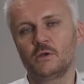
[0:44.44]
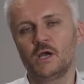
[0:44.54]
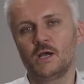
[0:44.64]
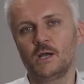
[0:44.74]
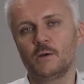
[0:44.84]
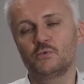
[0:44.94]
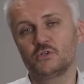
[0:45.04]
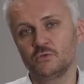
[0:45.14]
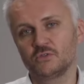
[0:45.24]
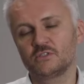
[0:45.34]
uh,
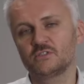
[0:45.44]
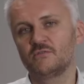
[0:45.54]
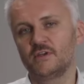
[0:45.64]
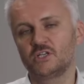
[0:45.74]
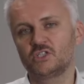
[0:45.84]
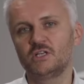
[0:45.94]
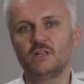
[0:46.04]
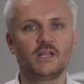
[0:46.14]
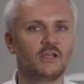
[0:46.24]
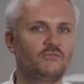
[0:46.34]
producers of energy
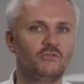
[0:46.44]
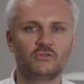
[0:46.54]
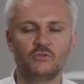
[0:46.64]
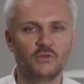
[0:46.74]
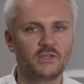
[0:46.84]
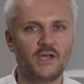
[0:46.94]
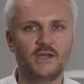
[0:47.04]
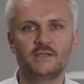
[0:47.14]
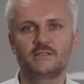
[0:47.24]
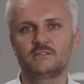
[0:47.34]
like
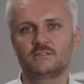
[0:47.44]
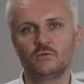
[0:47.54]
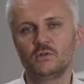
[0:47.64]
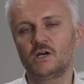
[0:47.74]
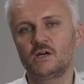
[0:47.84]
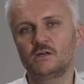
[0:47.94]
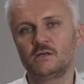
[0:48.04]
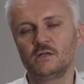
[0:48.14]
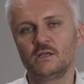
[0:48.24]
photovoltaic, solar,